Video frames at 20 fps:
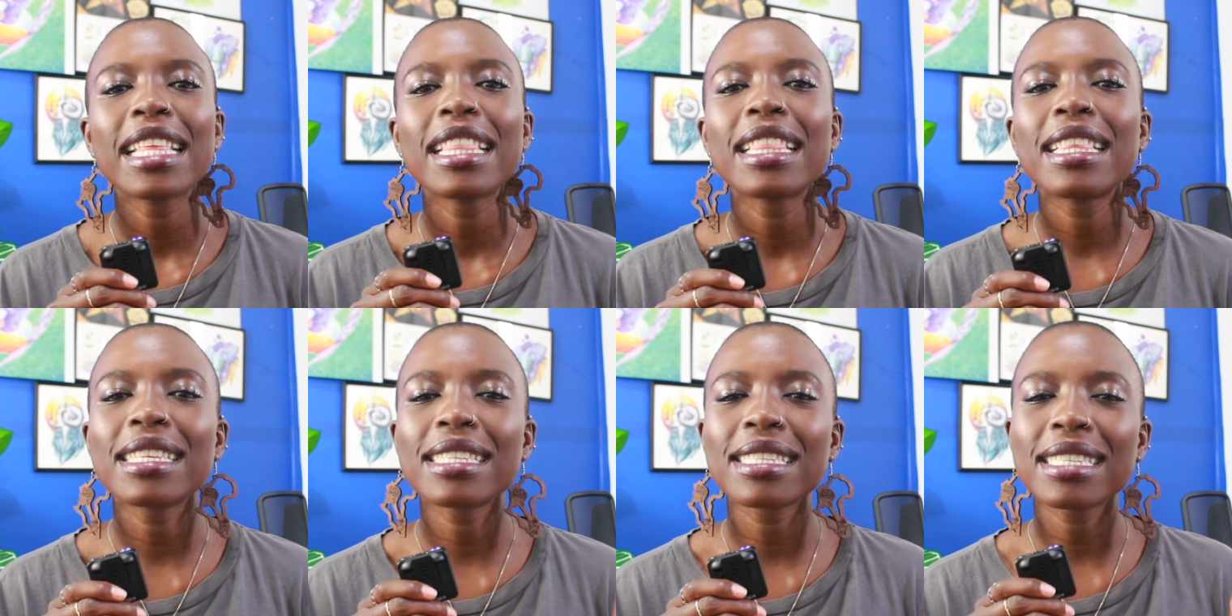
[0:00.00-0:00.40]

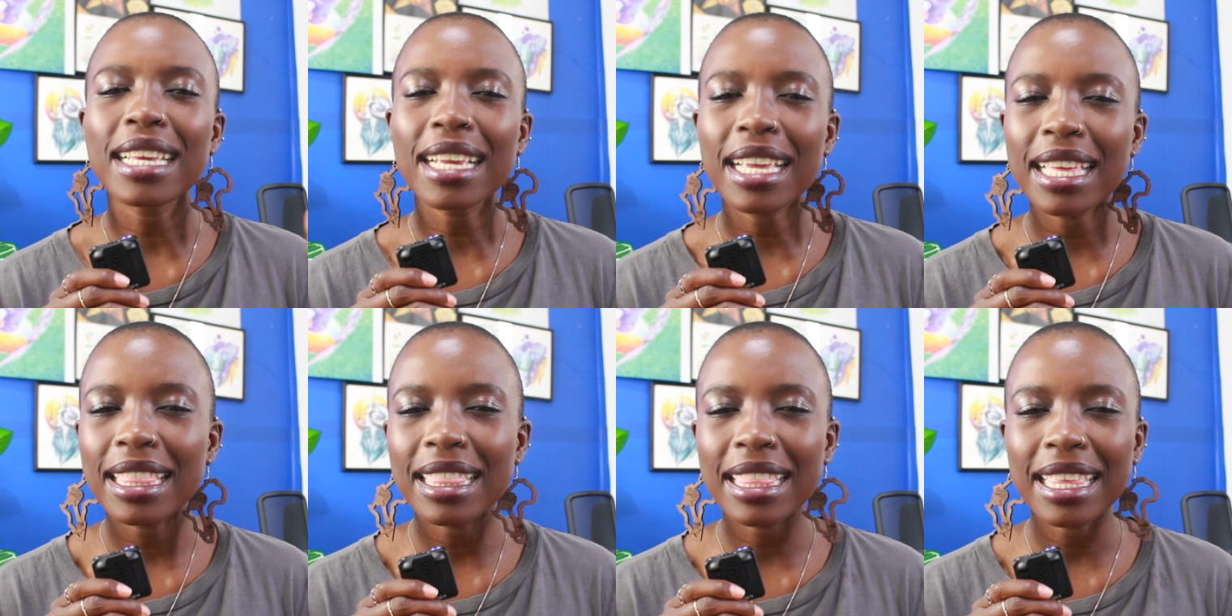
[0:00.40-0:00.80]
The
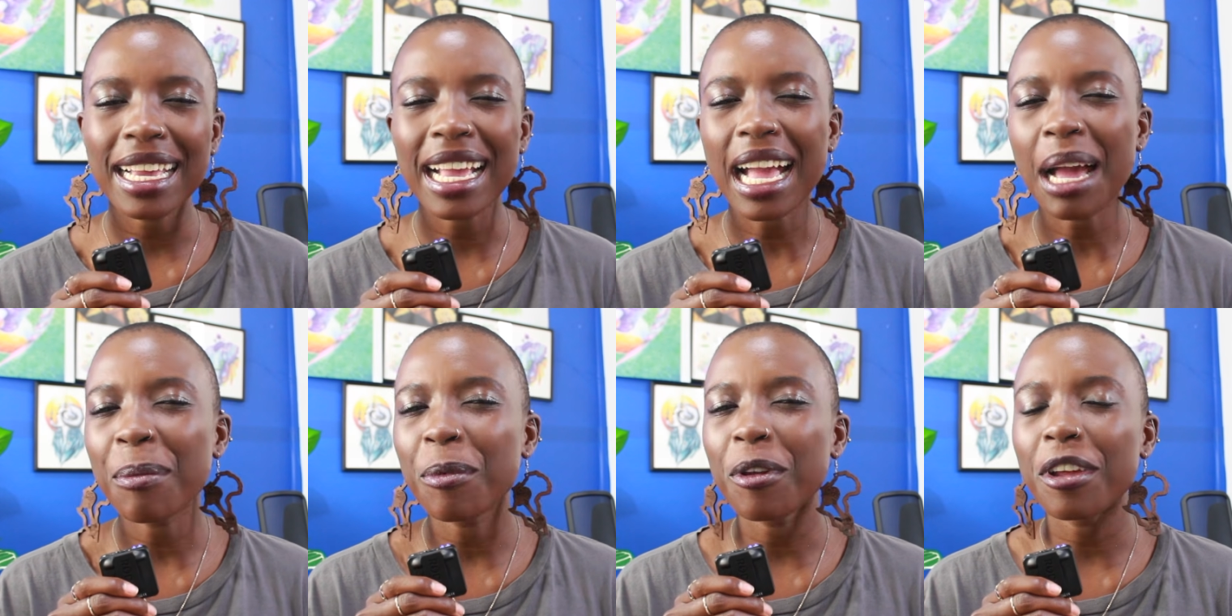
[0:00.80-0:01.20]
second thing
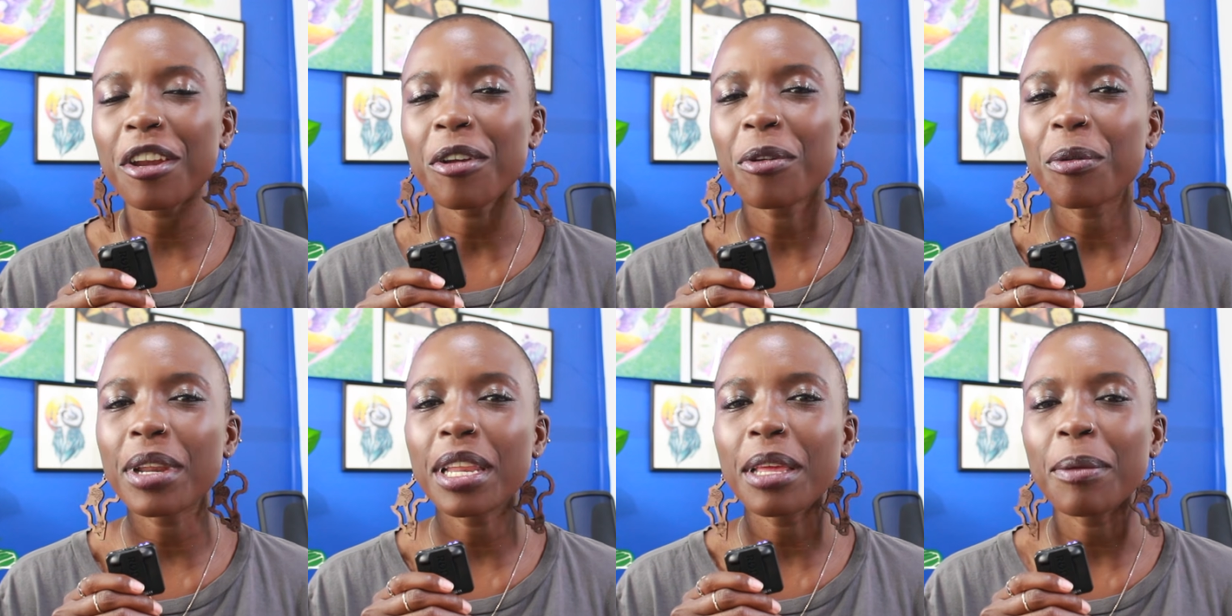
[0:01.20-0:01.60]
I'm not
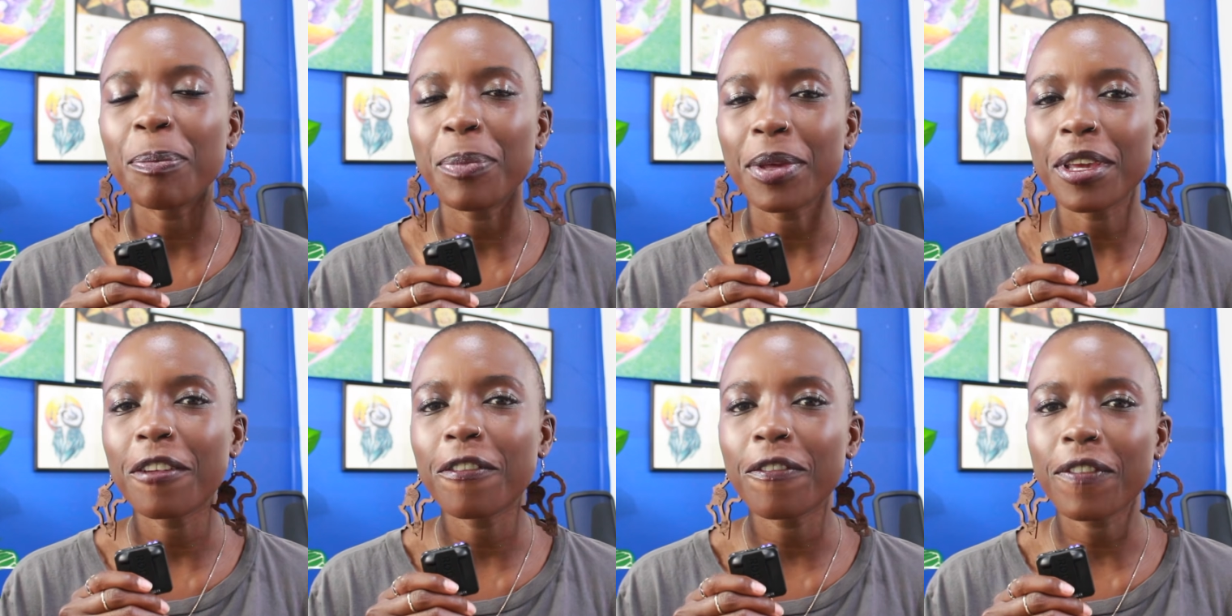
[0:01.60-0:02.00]
a really
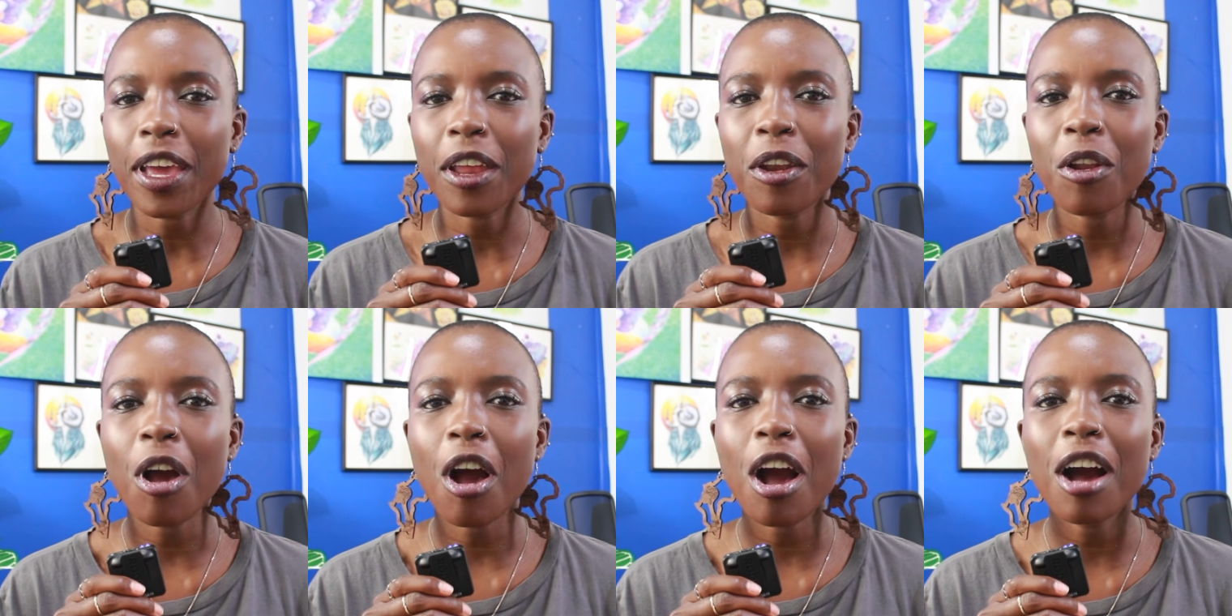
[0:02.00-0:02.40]
big
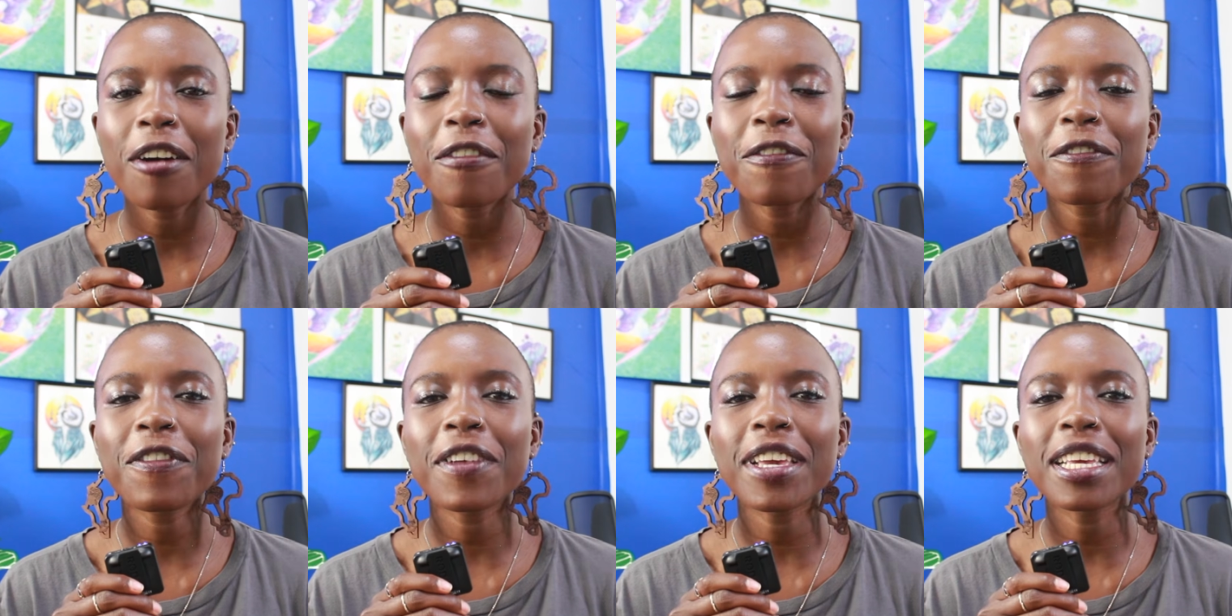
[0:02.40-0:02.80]
fan of
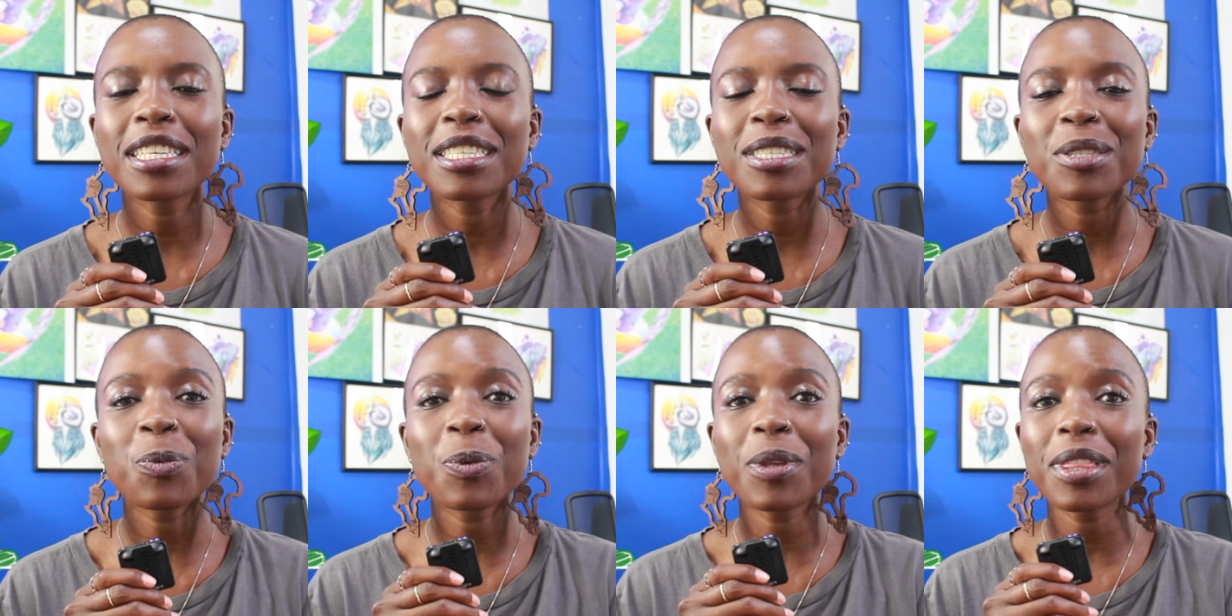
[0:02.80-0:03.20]

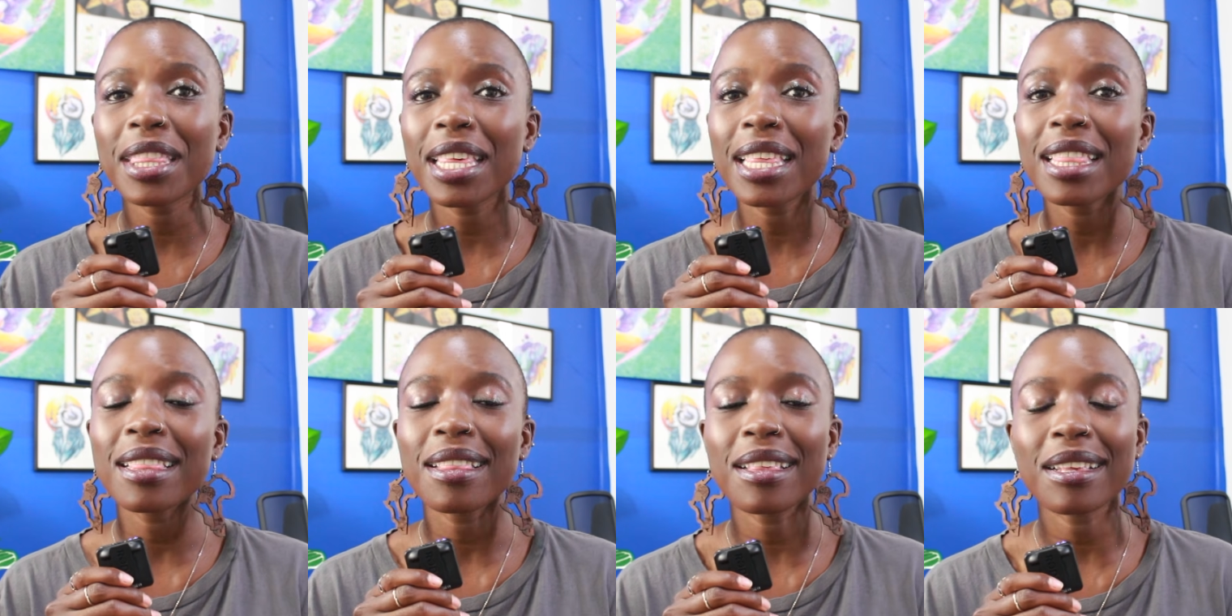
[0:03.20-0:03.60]
is
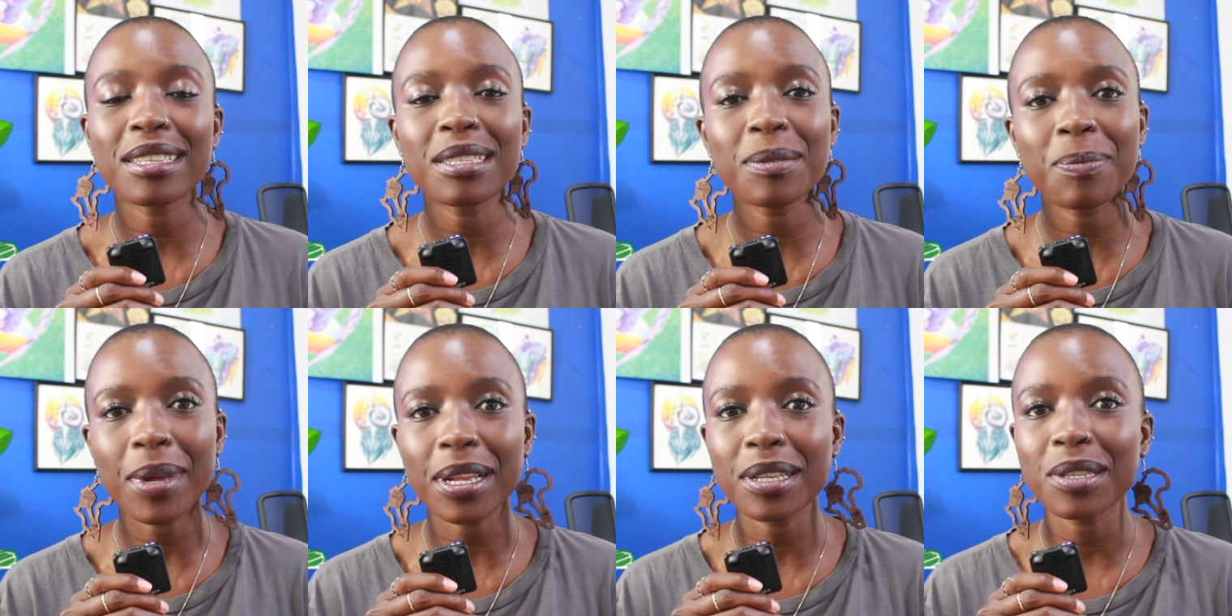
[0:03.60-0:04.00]
within the
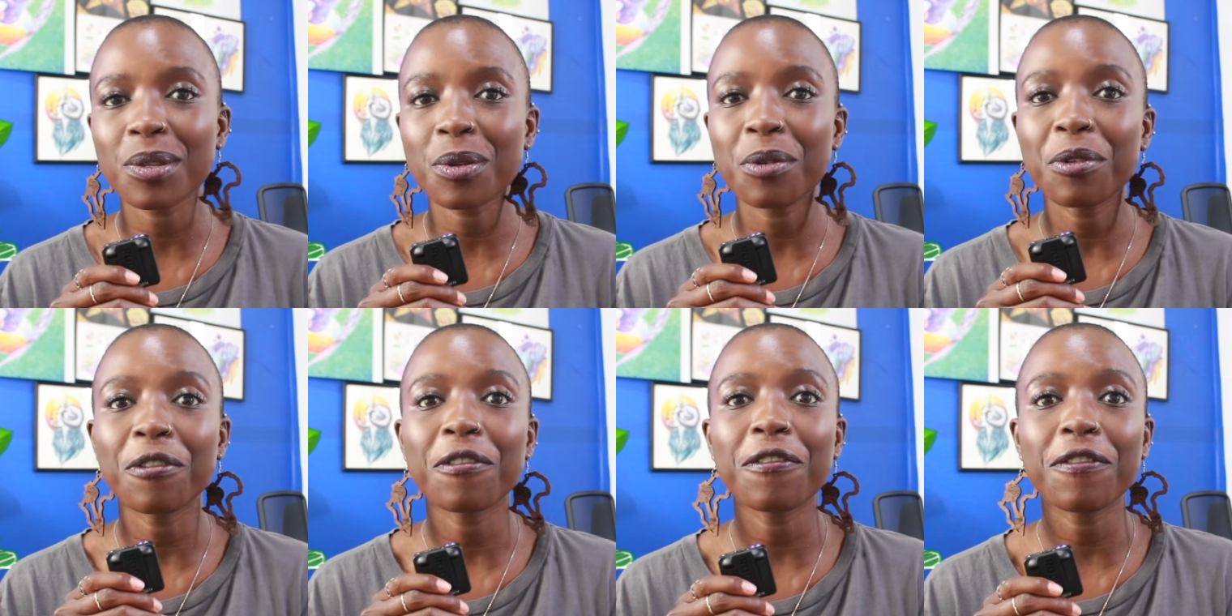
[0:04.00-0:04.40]
Smart
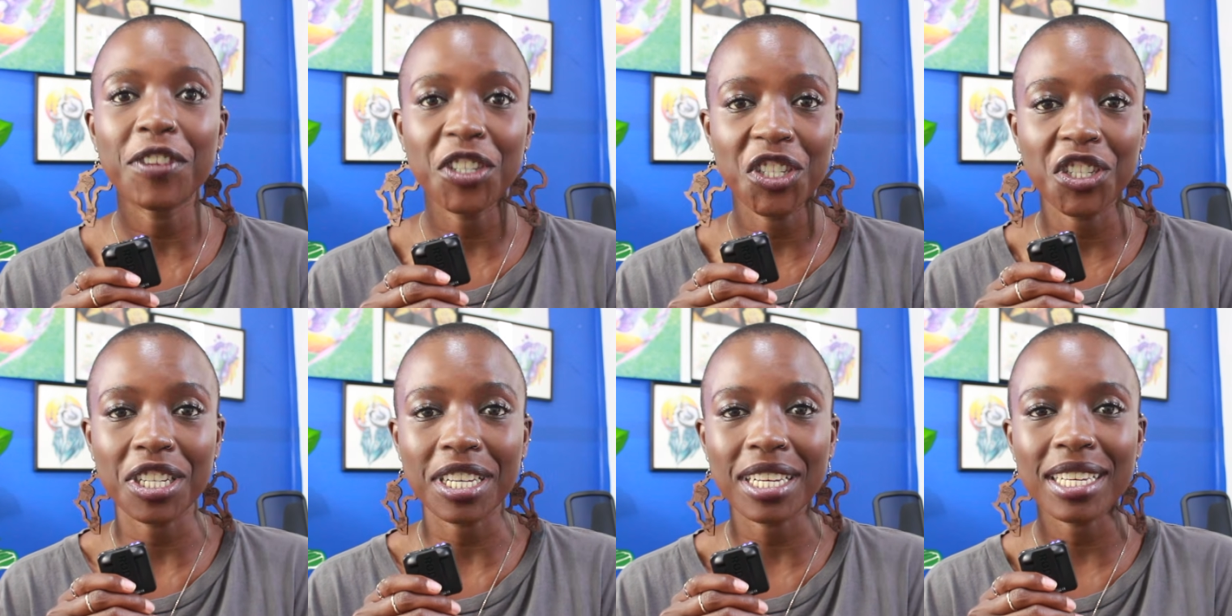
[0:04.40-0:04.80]
Score
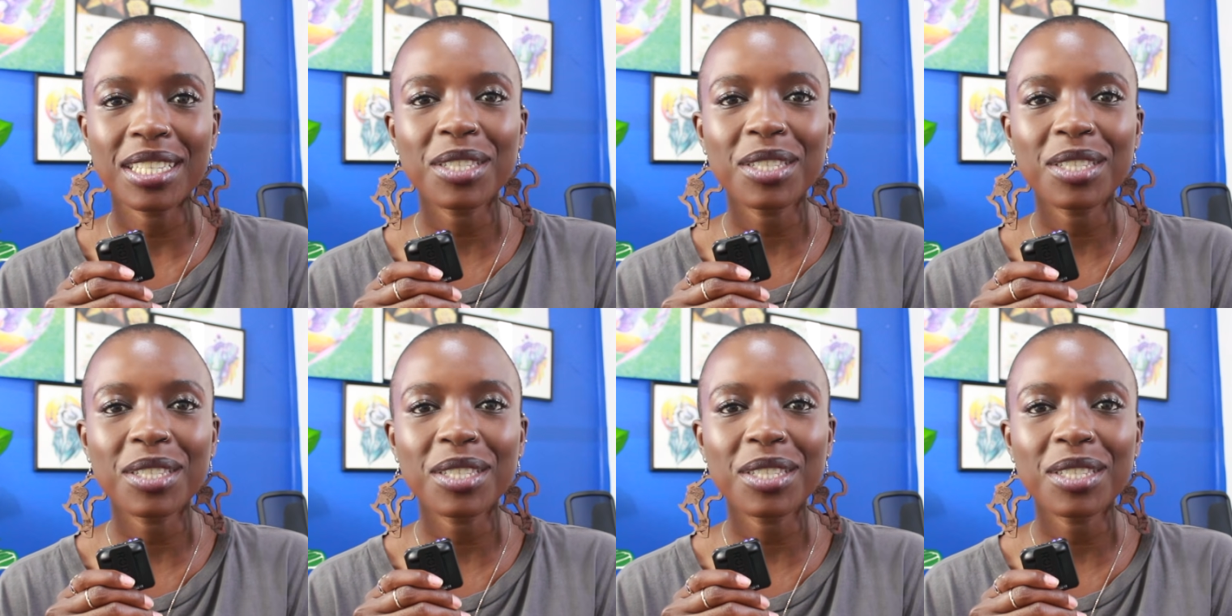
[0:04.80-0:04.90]
feature.